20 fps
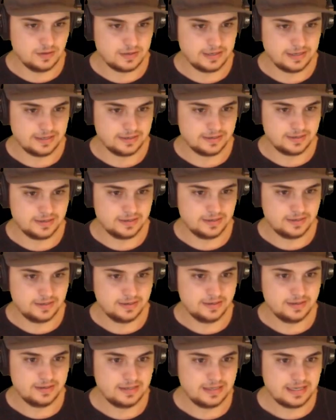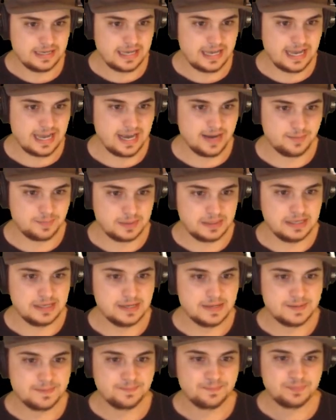Okay happy.
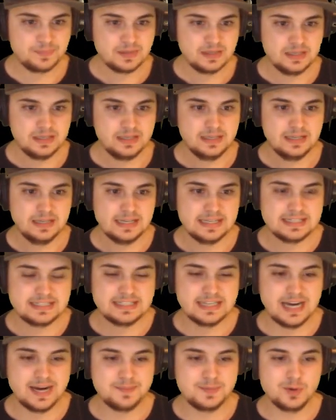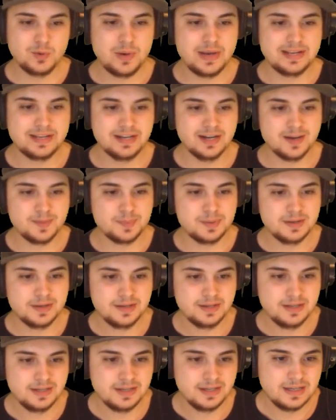It's time to wake up.
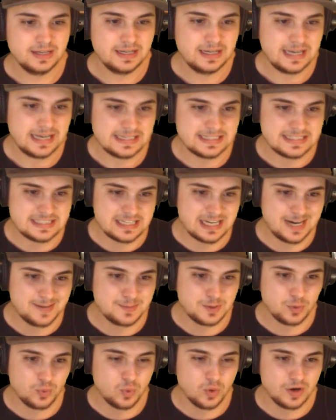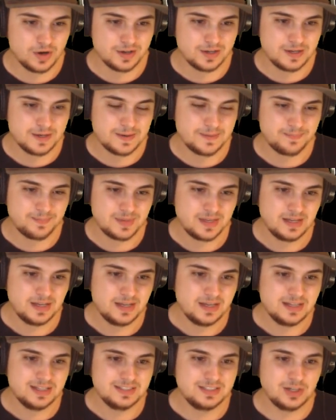It's time to work.
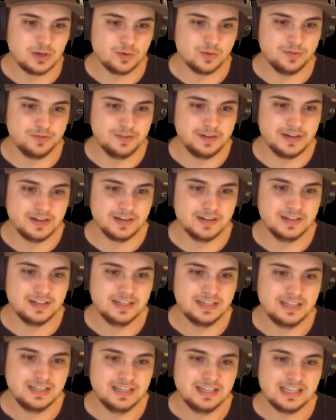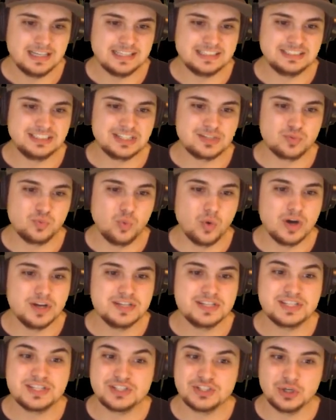Don't fear. It's just
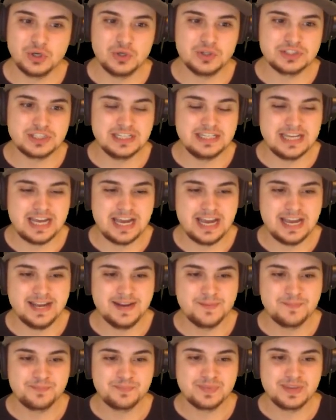one soul today.